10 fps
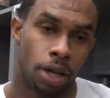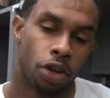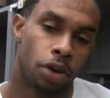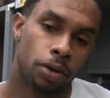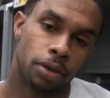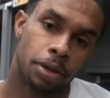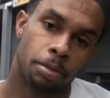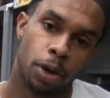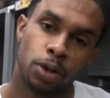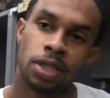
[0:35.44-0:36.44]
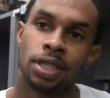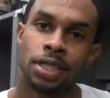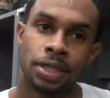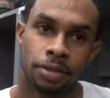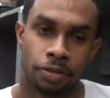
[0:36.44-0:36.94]
It hurt
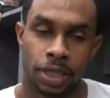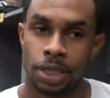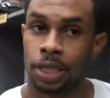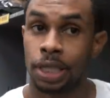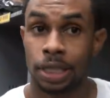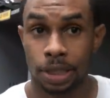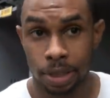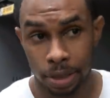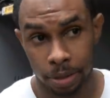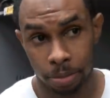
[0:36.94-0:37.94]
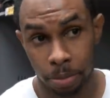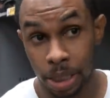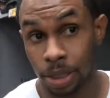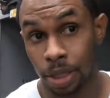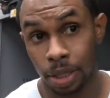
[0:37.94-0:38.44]
emotionally, physically,
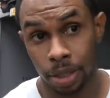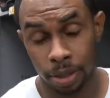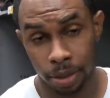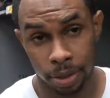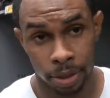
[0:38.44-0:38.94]
mentally.